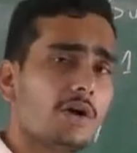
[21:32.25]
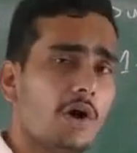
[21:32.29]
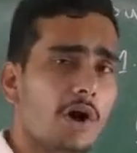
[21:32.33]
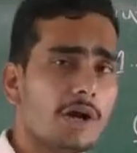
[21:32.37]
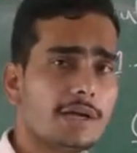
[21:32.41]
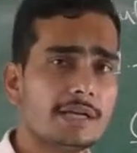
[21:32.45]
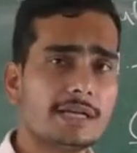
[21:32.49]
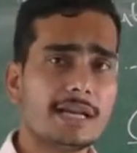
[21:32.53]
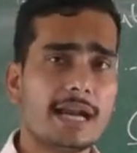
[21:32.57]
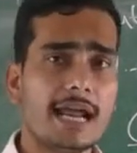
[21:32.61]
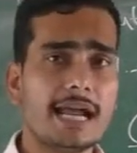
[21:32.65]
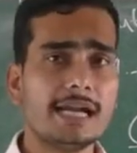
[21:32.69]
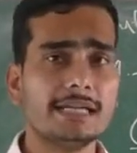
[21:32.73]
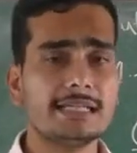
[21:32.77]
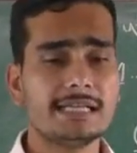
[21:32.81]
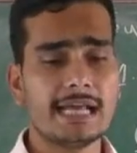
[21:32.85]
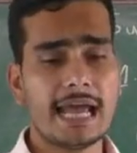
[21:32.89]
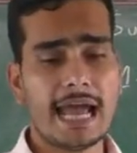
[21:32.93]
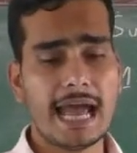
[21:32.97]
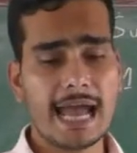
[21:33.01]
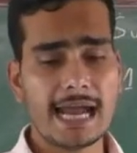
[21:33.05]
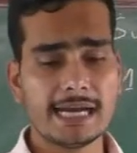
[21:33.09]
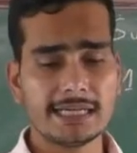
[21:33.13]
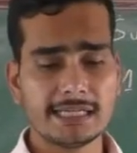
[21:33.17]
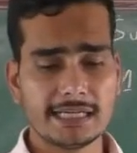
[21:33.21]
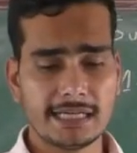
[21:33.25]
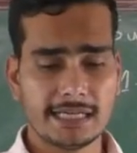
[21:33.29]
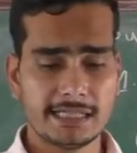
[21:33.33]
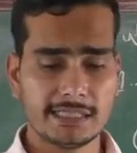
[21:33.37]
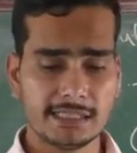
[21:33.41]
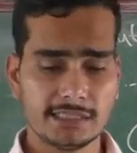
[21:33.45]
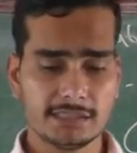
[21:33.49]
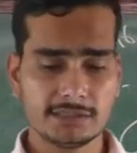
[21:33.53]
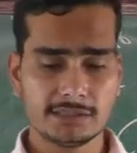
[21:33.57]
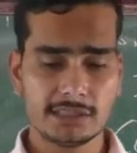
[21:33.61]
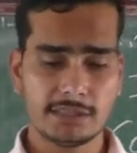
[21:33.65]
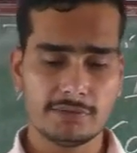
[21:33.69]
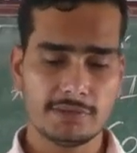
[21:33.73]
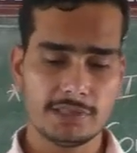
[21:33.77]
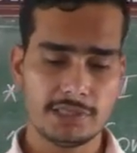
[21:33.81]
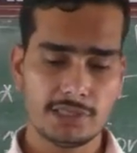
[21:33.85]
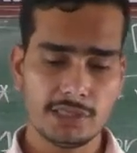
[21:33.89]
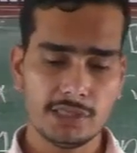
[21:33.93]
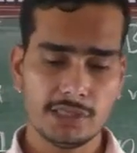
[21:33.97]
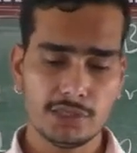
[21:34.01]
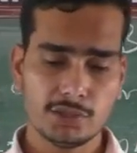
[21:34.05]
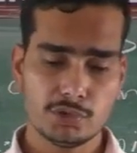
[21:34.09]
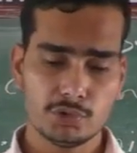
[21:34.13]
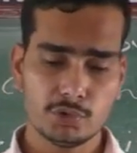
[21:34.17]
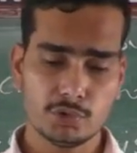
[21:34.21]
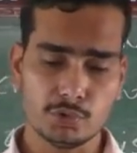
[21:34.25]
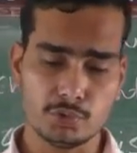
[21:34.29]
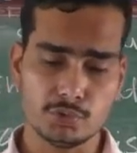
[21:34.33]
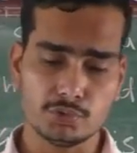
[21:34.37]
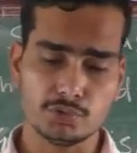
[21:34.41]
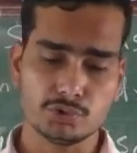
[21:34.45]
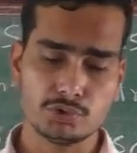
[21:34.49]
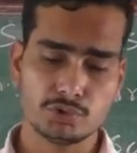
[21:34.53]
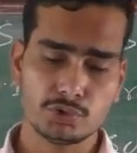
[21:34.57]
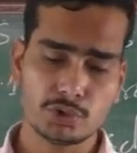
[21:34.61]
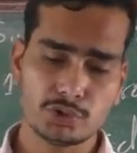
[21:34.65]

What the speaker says: Contract Act 1872.